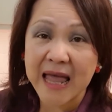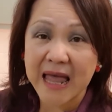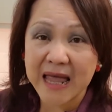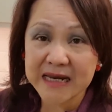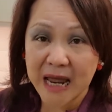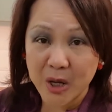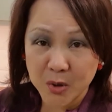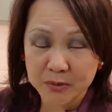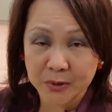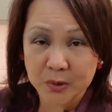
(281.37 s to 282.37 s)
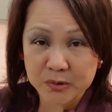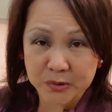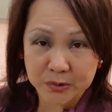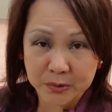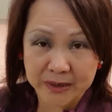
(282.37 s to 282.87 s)
and I hope you
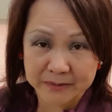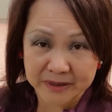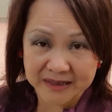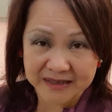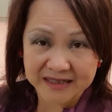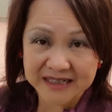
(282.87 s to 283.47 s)
also go and make it